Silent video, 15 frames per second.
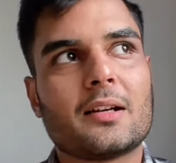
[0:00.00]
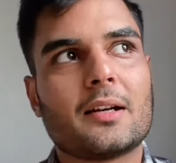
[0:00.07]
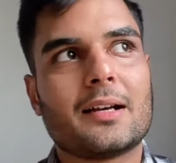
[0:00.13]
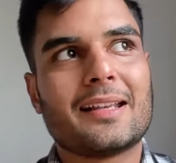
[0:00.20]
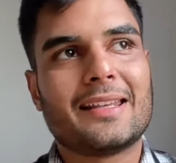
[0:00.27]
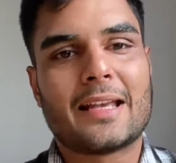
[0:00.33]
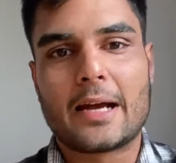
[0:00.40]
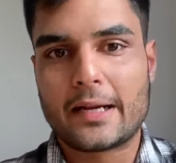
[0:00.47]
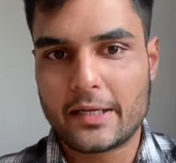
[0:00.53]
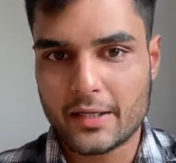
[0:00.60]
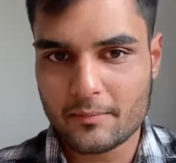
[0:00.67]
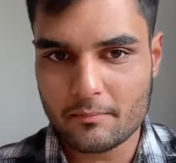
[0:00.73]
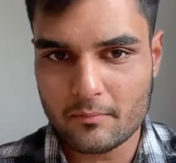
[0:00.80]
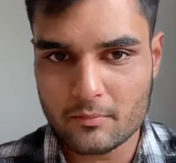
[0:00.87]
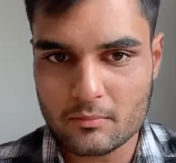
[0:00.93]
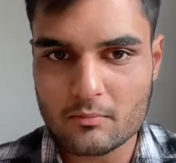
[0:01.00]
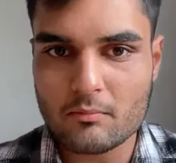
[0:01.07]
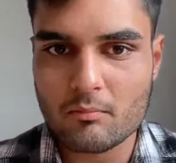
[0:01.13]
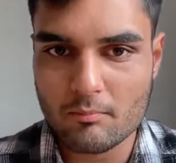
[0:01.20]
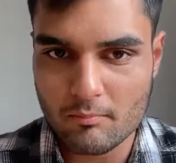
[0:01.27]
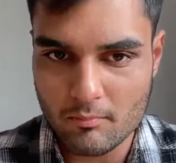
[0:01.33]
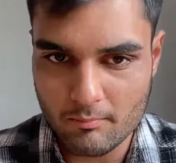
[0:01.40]
Yeah, I did
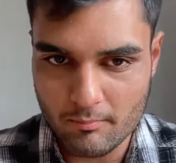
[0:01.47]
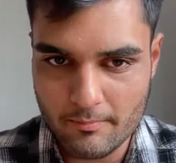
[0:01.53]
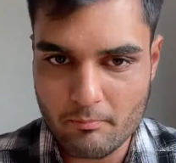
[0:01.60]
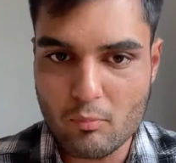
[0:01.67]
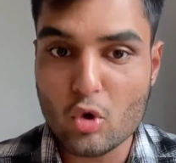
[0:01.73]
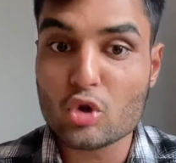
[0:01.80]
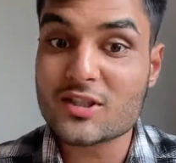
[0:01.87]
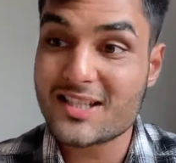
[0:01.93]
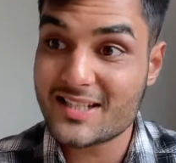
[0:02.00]
mostly